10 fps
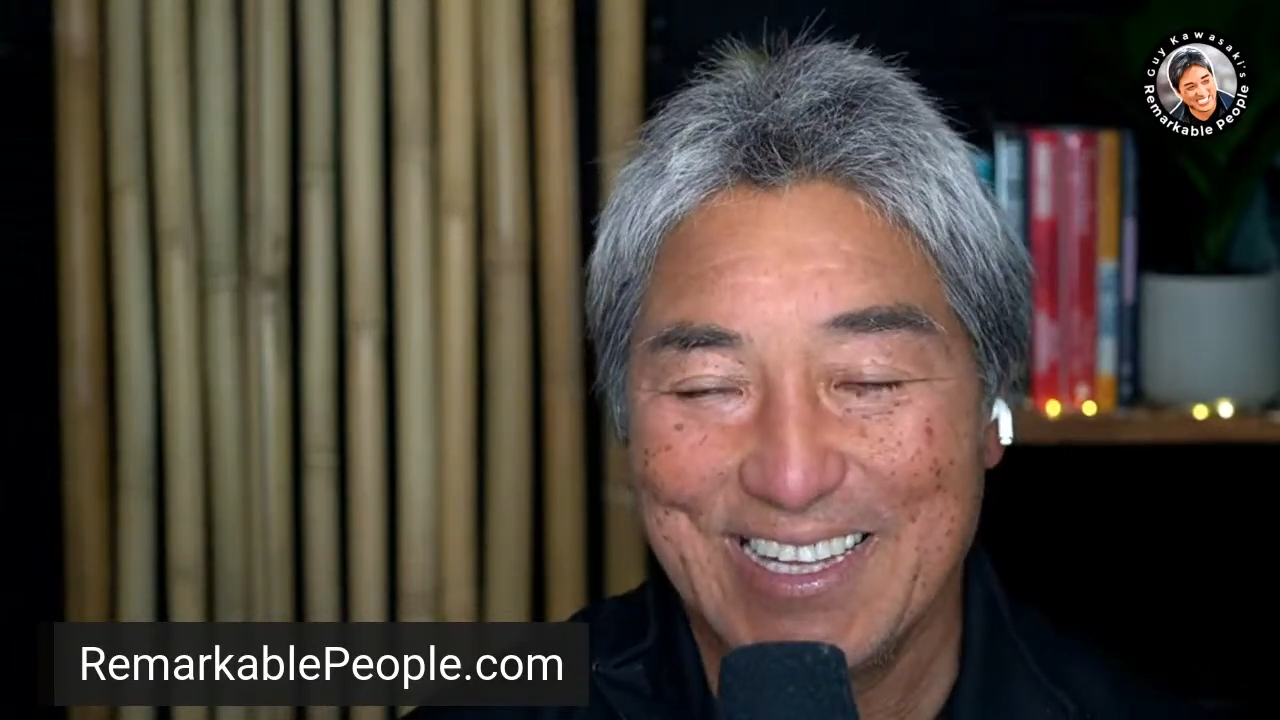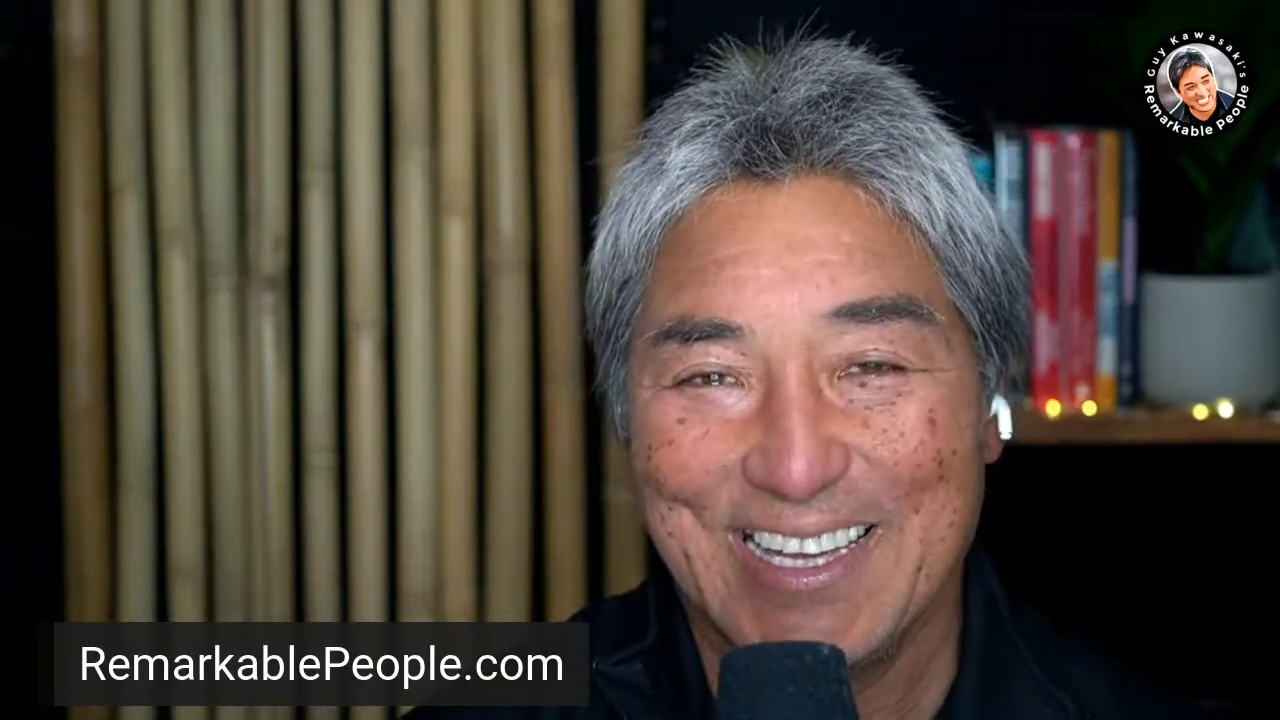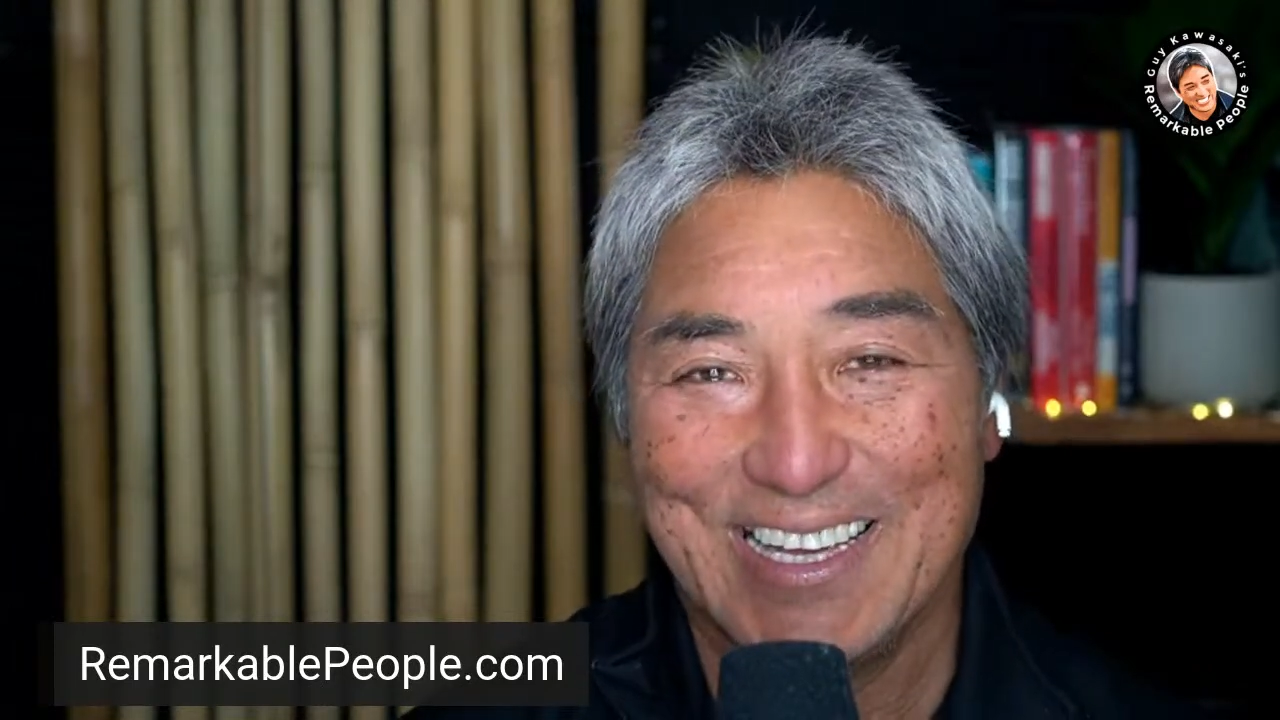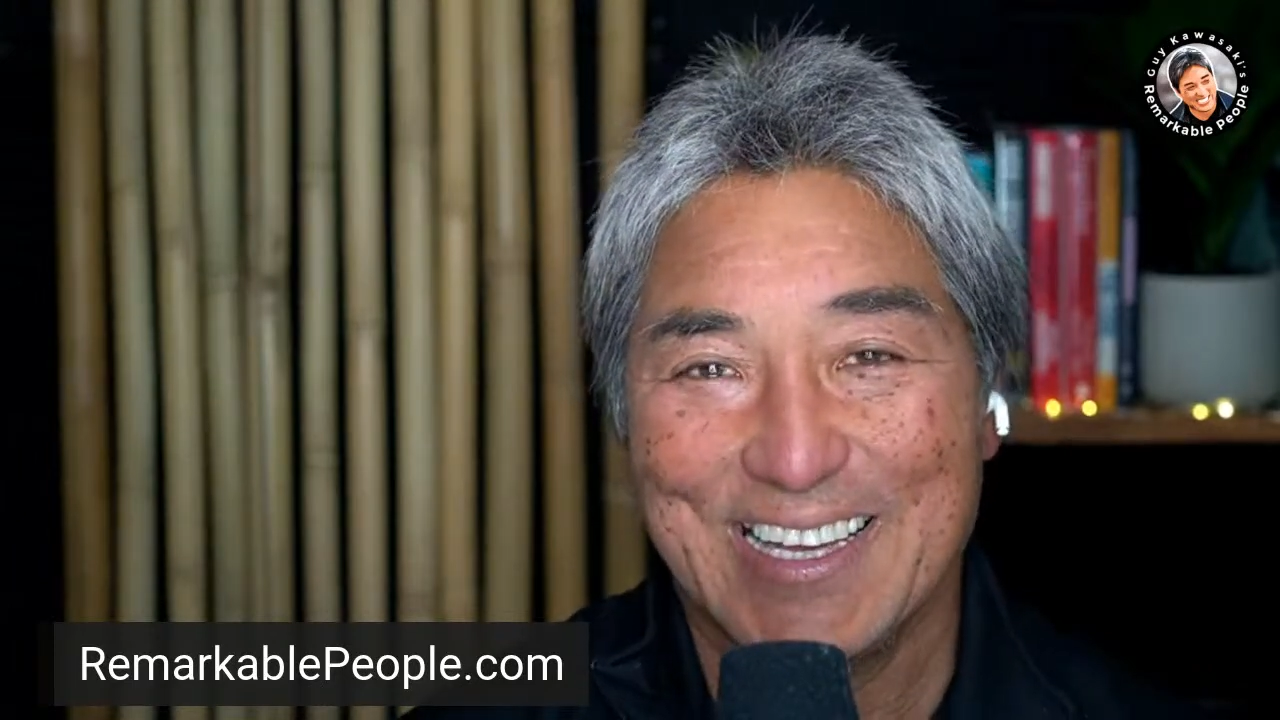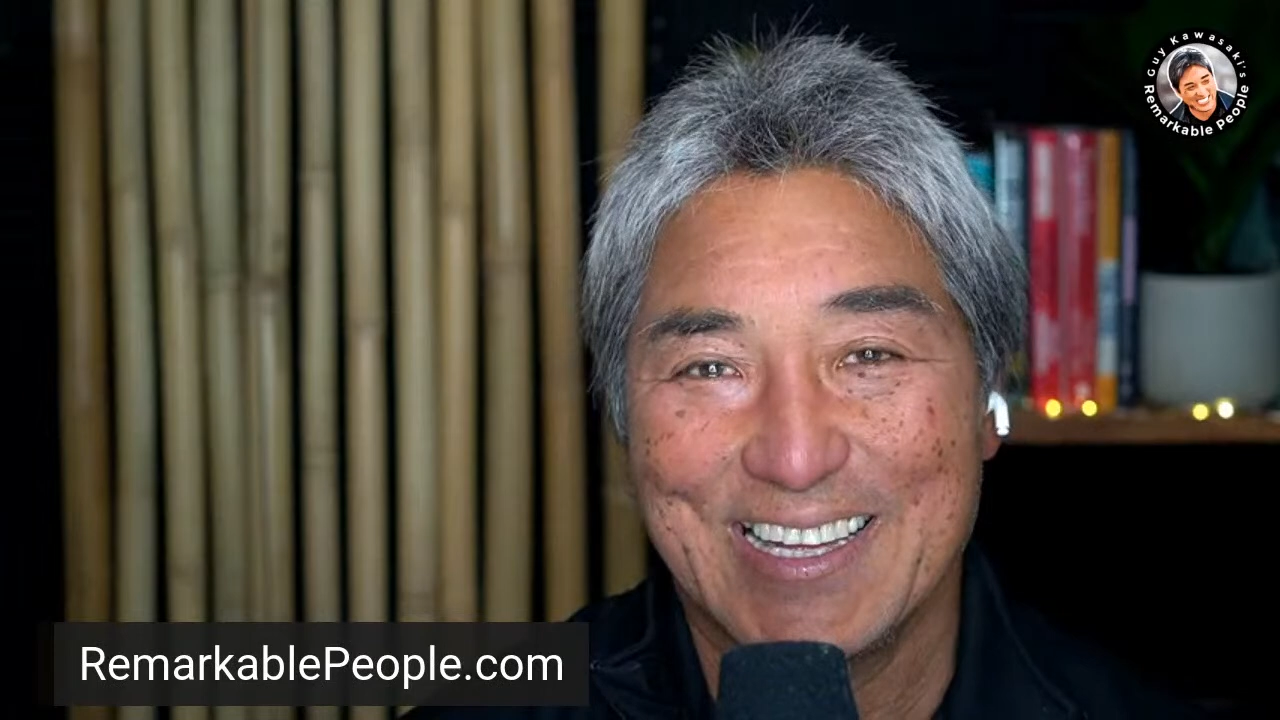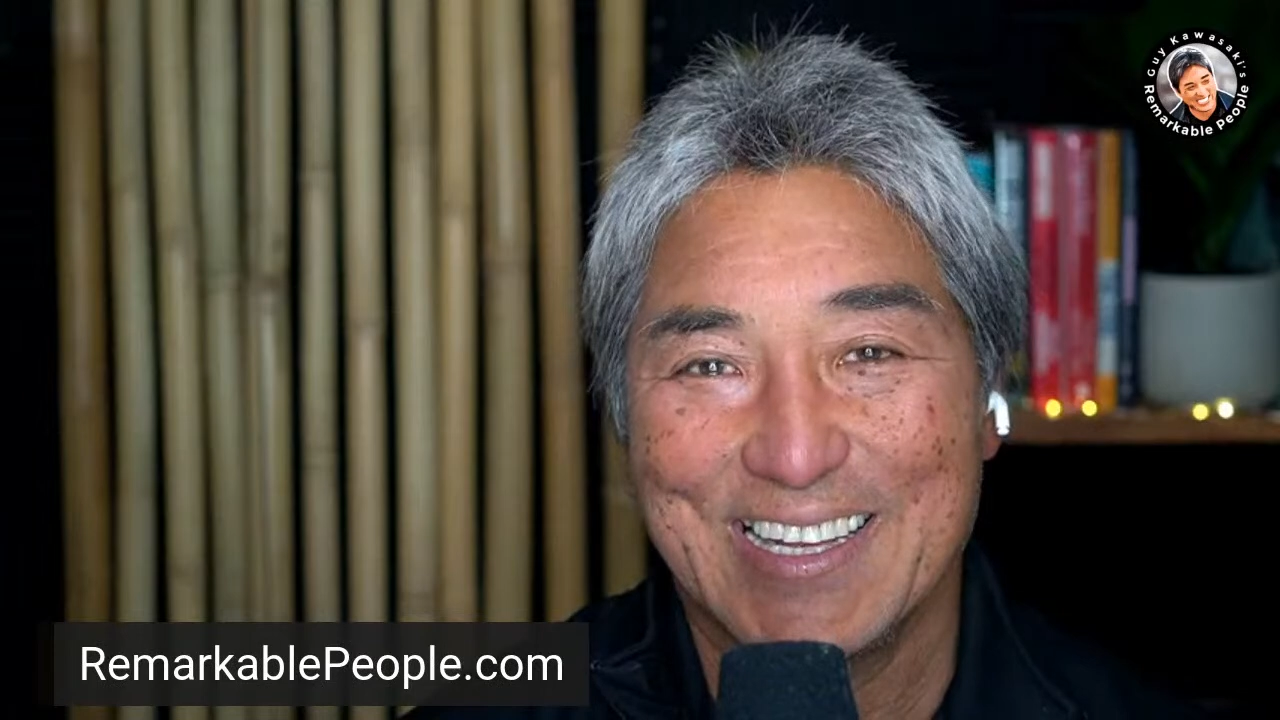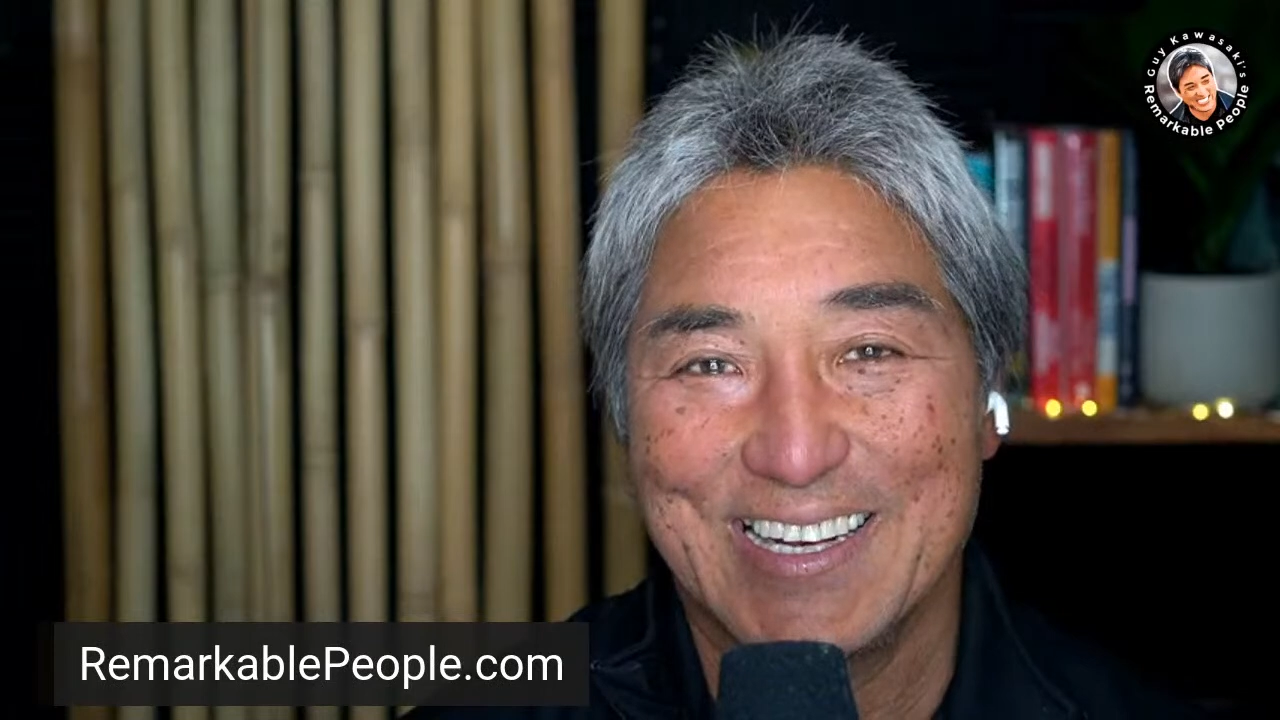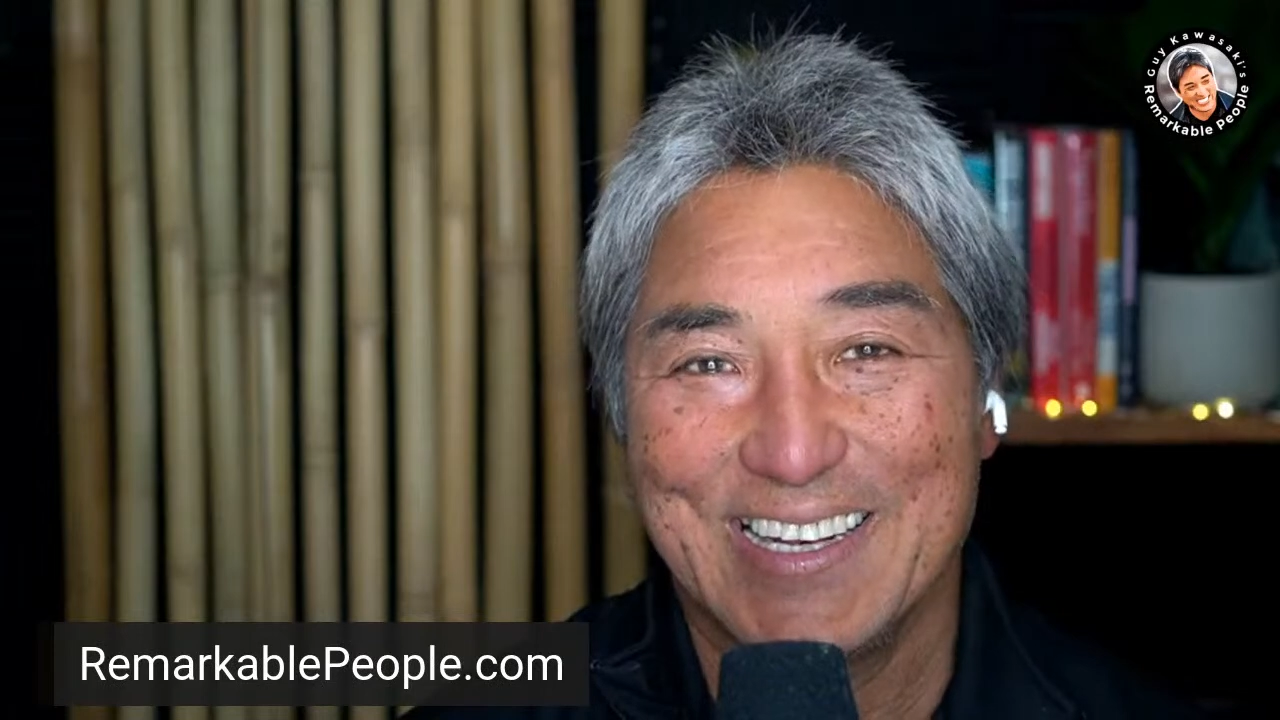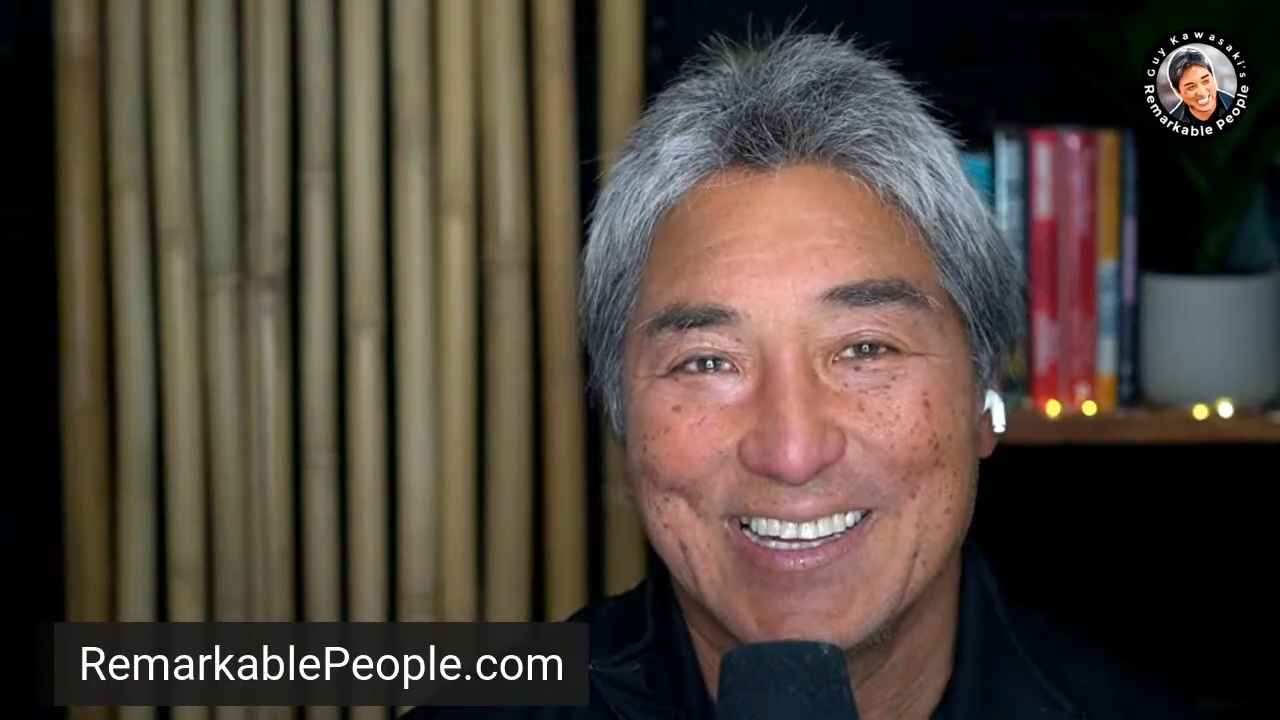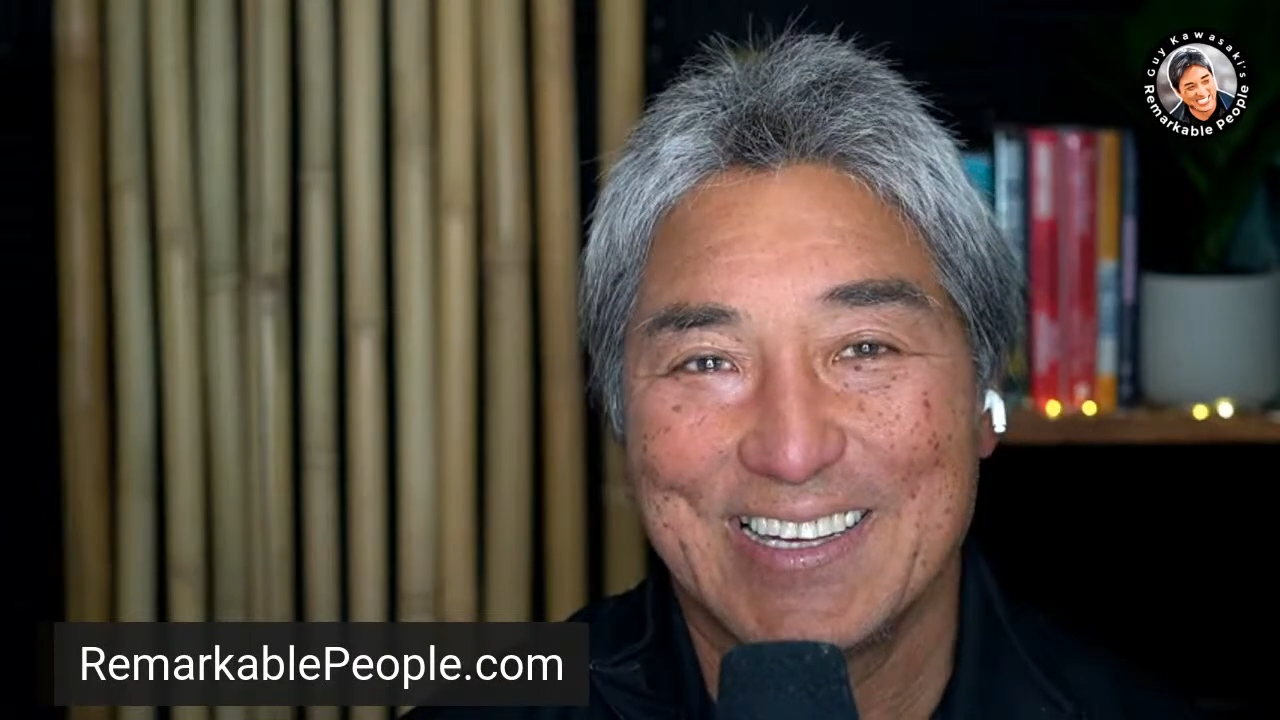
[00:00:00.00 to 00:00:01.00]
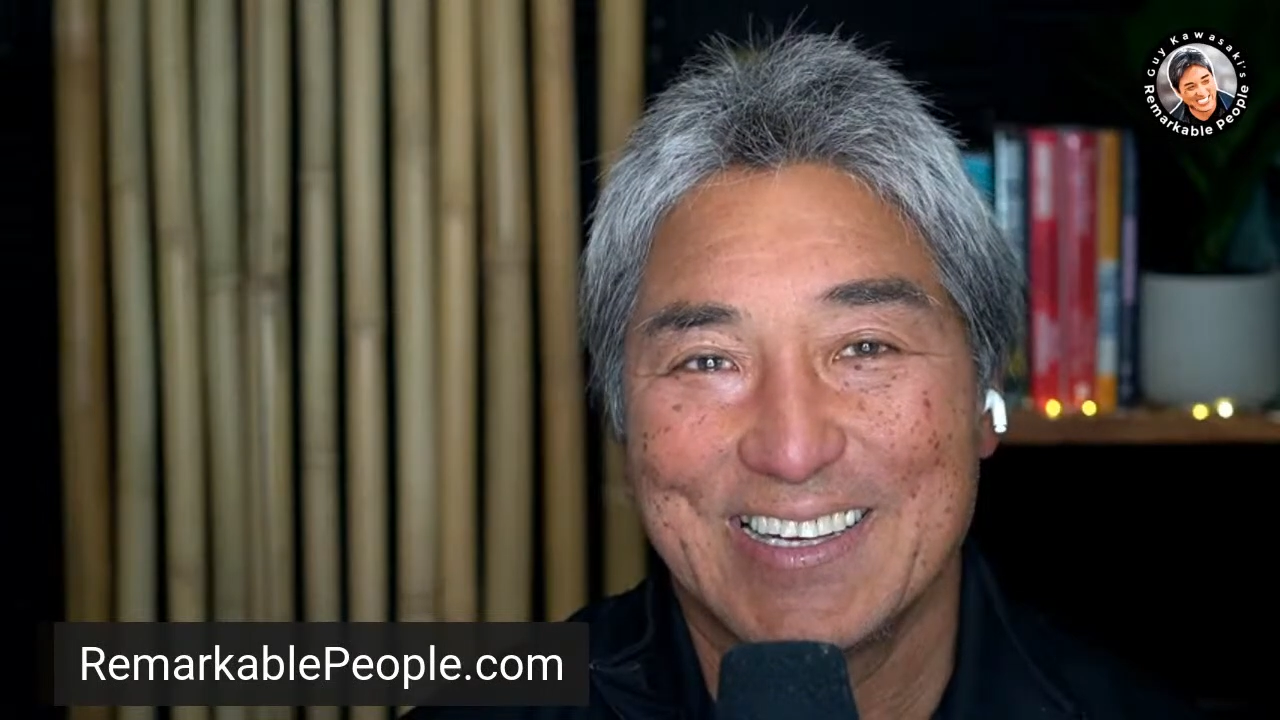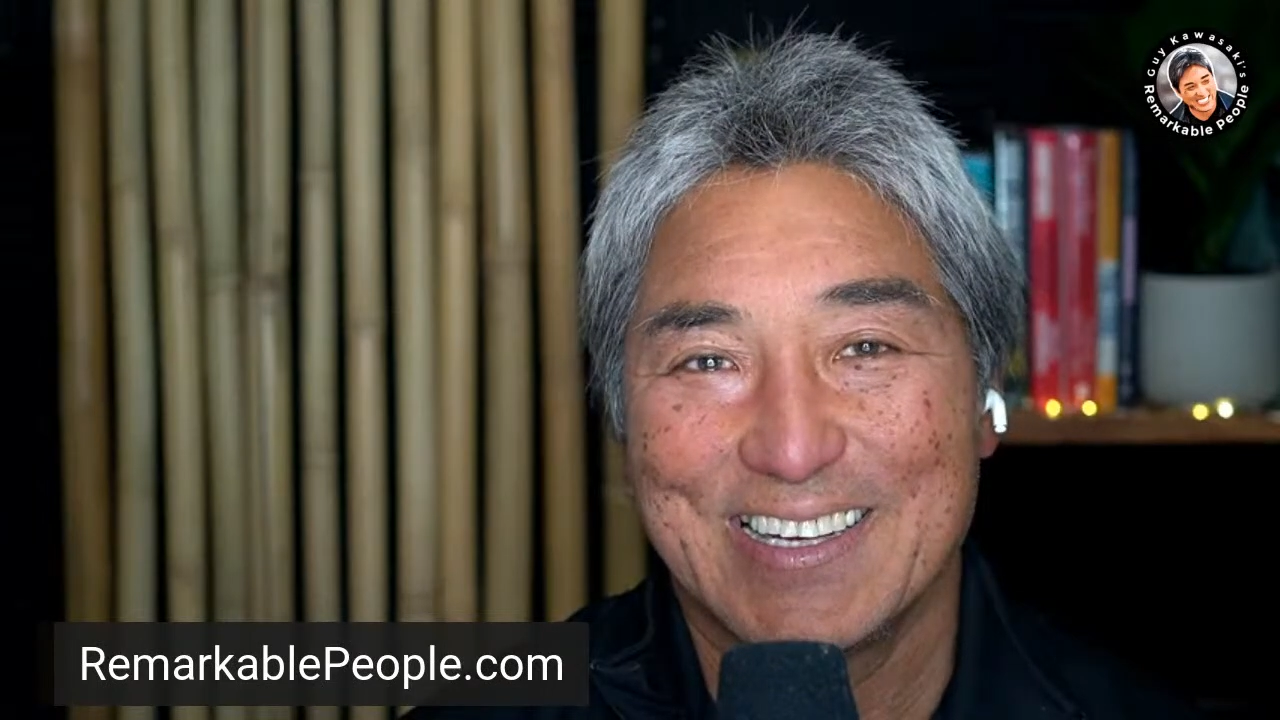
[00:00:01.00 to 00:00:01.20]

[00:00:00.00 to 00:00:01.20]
and